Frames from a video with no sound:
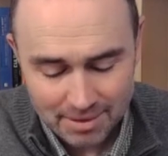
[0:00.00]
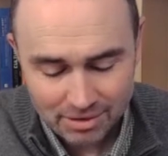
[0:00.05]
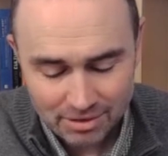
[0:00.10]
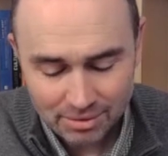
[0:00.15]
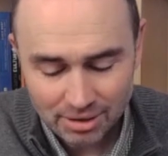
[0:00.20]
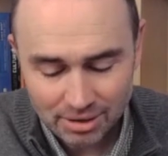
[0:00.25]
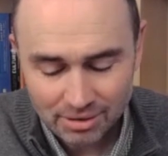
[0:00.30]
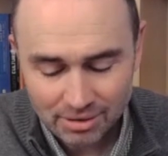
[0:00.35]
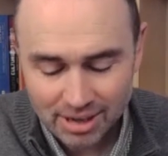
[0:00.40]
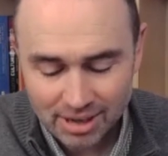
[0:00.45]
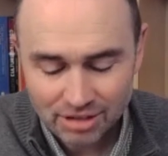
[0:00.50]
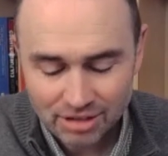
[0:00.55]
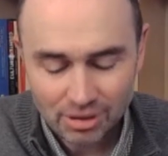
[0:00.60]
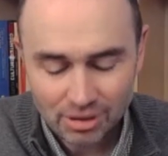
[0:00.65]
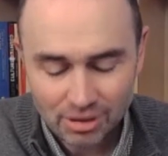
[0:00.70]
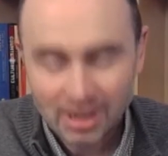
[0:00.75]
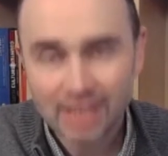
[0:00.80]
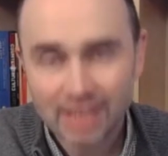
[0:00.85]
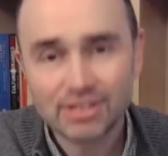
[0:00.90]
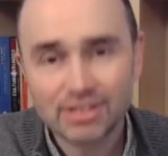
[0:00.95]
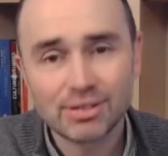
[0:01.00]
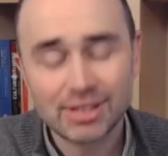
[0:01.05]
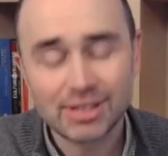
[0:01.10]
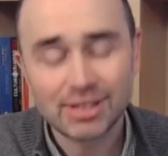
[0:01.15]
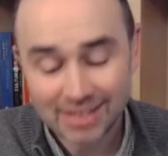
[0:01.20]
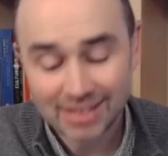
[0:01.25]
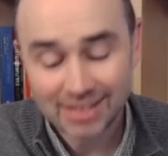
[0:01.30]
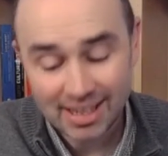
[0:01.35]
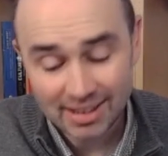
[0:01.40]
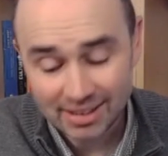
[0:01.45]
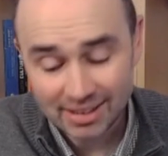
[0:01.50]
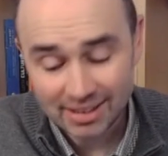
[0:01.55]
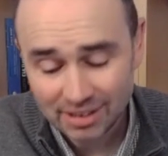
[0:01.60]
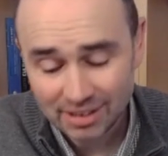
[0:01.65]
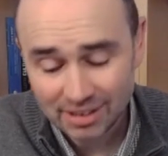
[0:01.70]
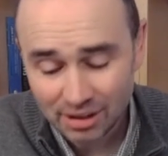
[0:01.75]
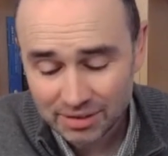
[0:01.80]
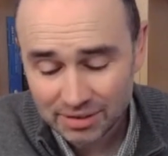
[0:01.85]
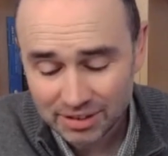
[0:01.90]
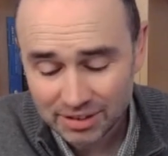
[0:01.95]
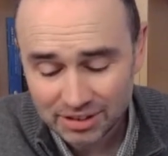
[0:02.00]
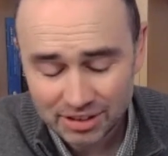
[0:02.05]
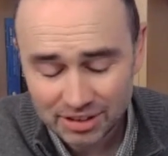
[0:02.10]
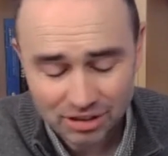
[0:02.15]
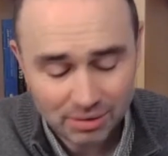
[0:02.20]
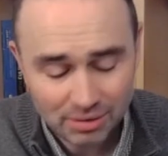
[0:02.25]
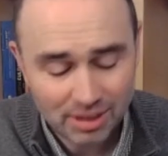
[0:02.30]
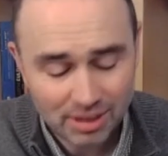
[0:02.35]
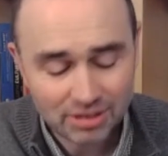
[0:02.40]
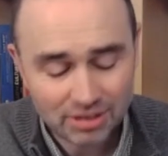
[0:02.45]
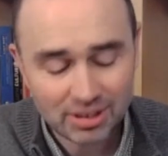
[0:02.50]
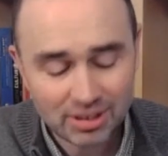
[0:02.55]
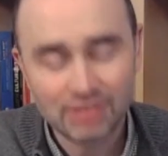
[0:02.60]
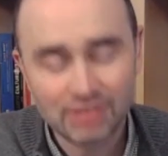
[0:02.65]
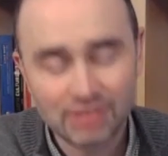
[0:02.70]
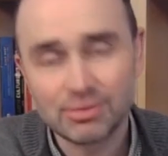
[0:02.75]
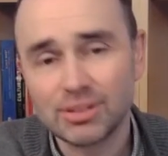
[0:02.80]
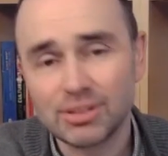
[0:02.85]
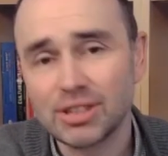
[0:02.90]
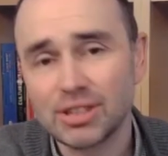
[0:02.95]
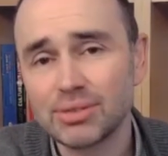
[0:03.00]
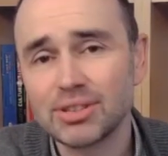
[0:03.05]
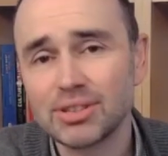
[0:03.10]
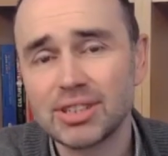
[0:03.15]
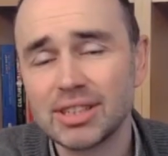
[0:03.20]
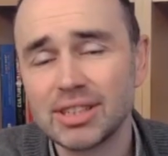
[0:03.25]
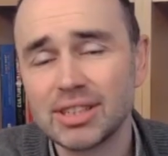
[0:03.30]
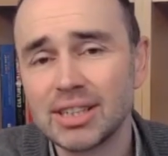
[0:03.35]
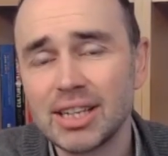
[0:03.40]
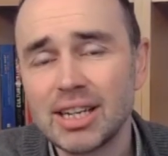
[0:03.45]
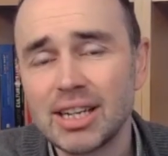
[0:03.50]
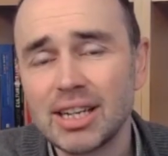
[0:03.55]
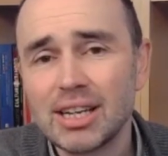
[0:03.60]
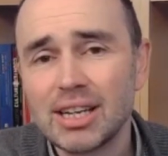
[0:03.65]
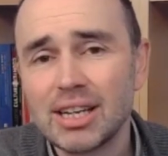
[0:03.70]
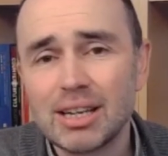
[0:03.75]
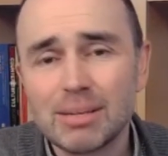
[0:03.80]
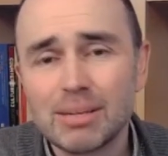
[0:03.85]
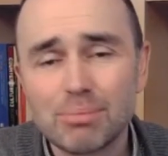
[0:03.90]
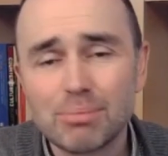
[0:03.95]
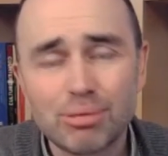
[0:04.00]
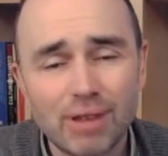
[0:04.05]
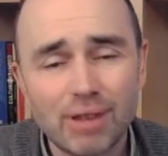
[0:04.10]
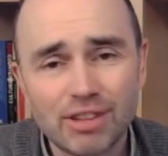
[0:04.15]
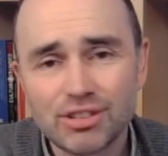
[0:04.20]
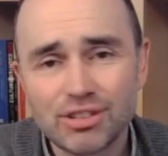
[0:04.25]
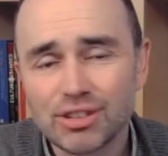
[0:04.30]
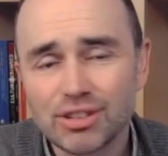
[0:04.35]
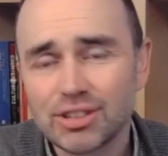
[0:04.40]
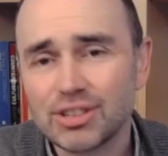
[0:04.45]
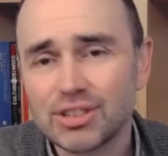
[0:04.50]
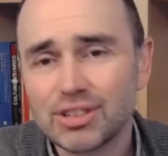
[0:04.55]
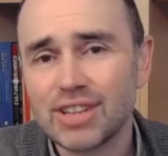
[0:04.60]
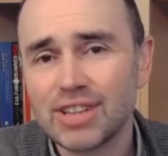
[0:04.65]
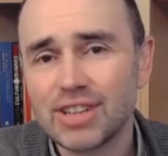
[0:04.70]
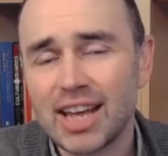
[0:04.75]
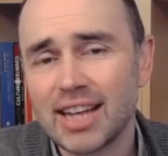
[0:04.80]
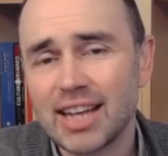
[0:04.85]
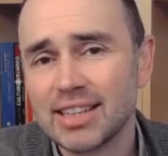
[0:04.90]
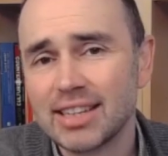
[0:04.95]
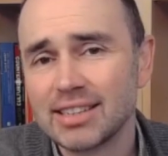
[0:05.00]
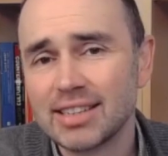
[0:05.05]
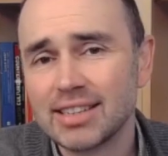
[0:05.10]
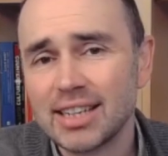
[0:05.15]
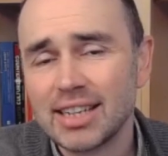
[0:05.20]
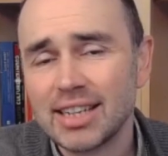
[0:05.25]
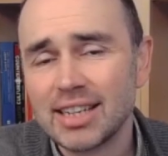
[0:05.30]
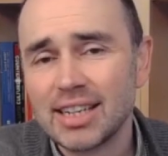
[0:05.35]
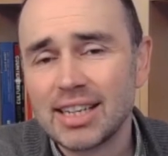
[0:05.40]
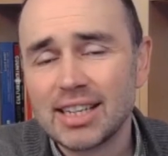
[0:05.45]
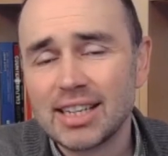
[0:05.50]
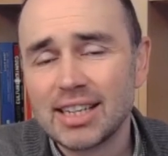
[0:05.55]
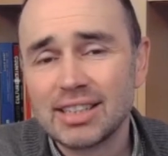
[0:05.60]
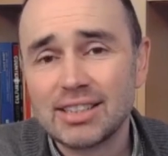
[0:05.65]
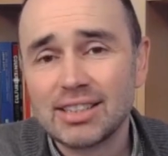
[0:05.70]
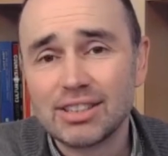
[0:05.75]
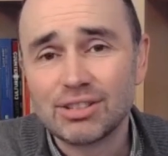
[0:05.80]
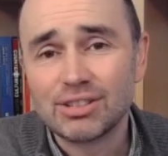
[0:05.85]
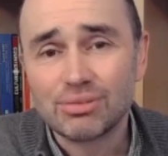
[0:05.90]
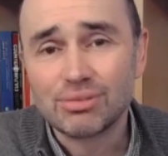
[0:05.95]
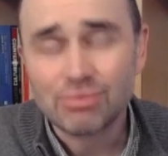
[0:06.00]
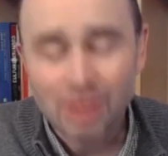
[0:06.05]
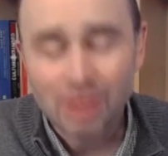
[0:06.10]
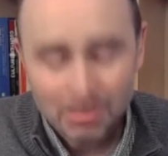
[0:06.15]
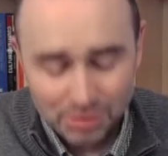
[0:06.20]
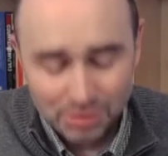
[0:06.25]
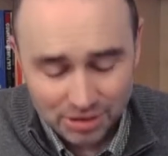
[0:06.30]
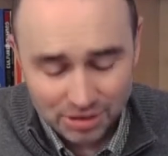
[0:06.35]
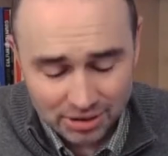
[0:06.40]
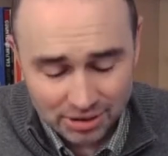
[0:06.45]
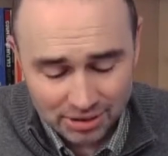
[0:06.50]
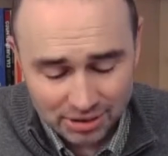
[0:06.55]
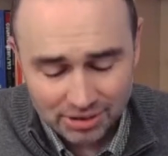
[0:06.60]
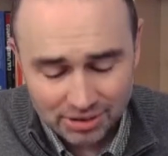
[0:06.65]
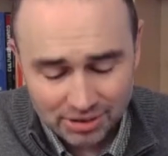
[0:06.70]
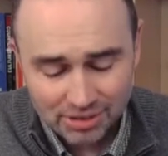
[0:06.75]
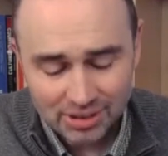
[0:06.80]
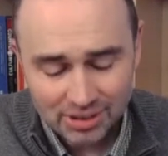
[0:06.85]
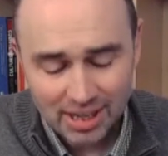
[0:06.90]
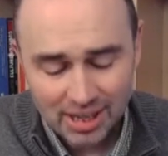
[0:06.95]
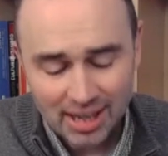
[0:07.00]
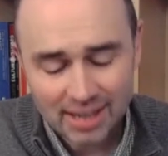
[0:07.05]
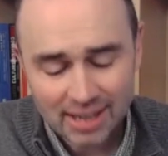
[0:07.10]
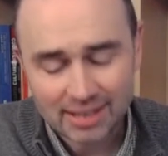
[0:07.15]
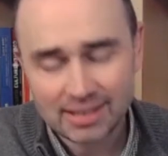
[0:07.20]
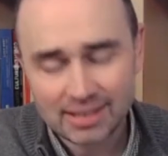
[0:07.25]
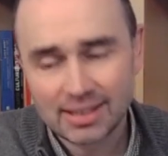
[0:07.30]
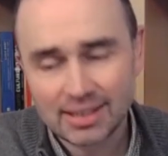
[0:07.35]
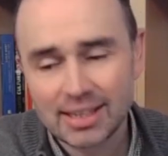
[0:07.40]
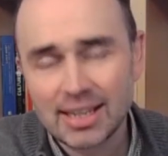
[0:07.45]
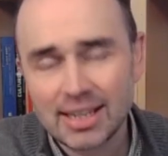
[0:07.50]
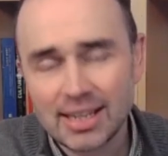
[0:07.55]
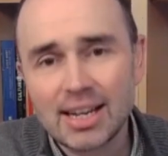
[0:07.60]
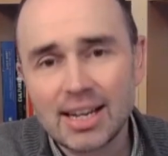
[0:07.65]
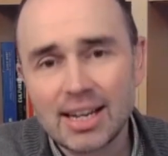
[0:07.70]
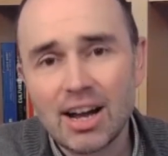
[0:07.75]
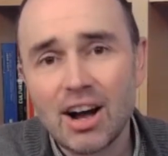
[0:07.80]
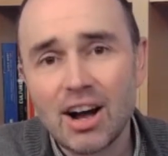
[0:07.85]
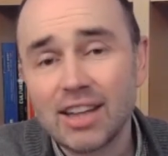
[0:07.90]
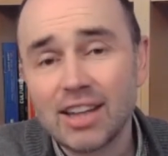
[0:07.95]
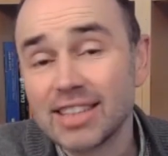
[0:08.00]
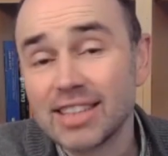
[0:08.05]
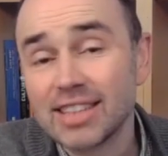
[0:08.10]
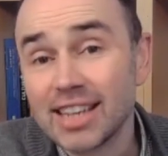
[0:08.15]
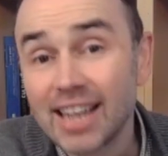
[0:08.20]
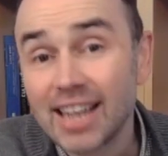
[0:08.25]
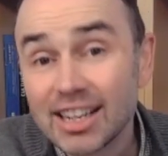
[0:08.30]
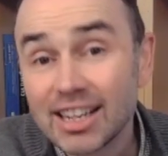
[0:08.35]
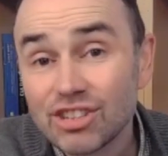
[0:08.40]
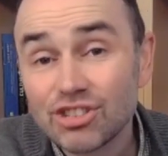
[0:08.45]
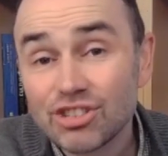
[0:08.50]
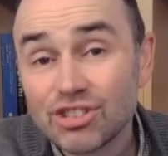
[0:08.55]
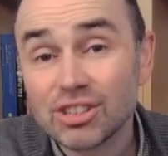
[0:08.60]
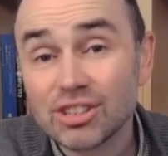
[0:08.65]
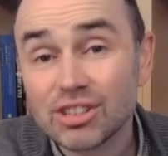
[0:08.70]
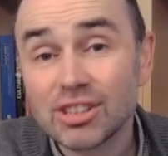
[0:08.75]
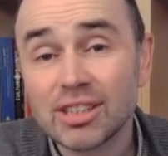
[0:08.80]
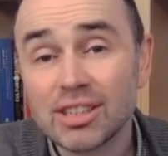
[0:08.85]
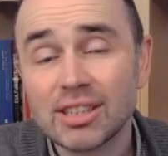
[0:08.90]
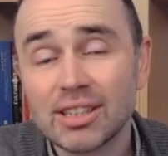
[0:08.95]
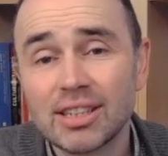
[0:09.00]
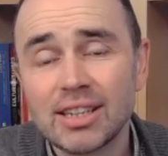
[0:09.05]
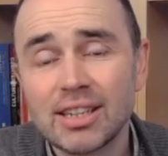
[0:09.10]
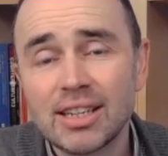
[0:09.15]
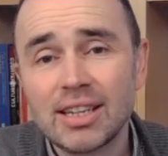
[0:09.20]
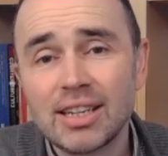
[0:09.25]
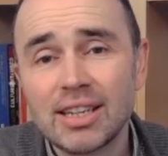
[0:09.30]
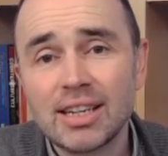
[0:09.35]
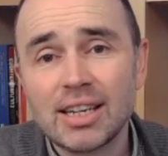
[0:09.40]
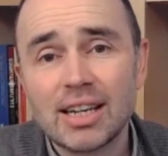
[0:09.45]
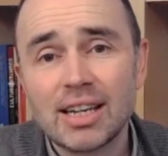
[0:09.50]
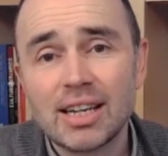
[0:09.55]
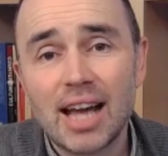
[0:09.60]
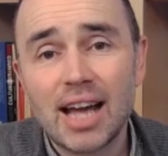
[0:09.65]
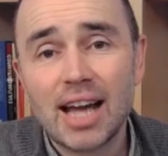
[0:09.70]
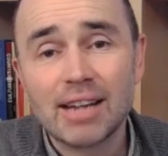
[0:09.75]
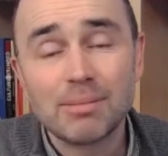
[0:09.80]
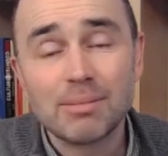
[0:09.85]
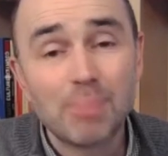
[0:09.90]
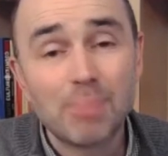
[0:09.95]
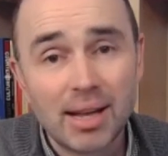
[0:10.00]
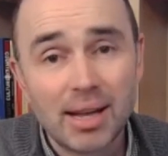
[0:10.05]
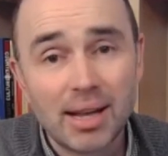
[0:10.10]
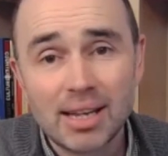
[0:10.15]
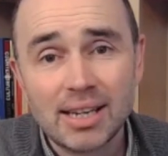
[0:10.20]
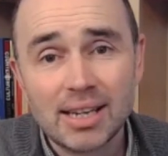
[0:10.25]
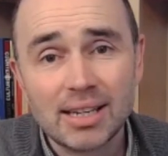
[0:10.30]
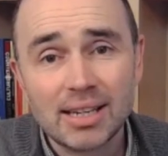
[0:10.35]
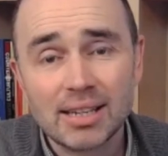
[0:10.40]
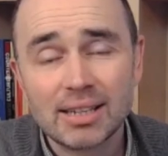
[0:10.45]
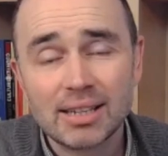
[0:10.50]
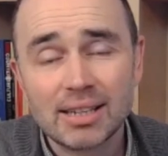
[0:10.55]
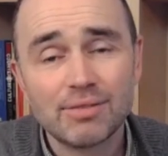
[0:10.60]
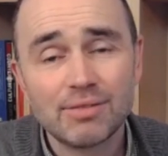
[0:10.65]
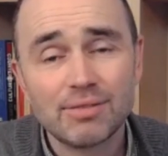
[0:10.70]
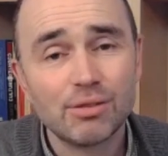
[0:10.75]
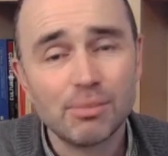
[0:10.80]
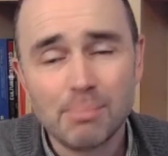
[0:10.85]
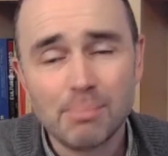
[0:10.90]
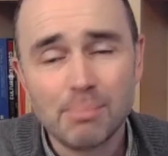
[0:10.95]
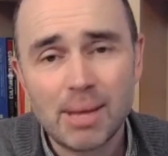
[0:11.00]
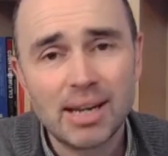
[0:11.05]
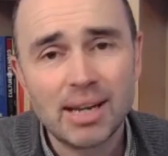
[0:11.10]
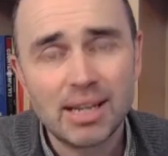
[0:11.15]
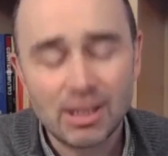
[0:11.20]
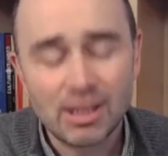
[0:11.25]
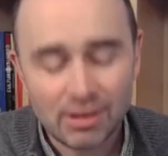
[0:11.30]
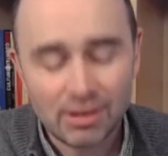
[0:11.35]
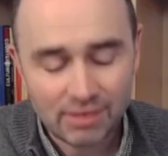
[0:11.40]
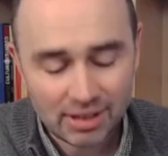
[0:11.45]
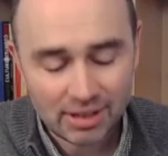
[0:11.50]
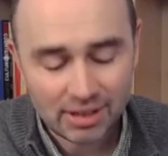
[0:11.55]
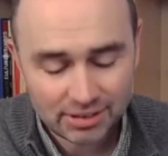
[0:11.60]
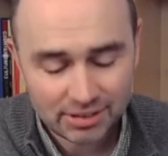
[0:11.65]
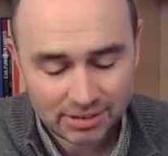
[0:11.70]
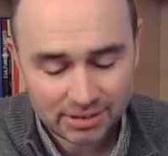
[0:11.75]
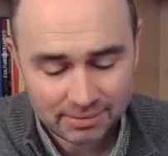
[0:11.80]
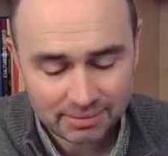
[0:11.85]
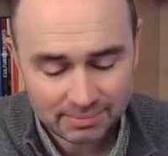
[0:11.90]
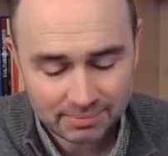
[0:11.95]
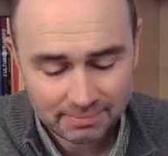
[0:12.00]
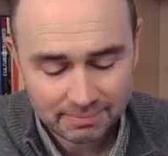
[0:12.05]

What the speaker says: To a greater or lesser extent, this COVID situation has resulted in pressures and disruptions and isolation and pain for many of us.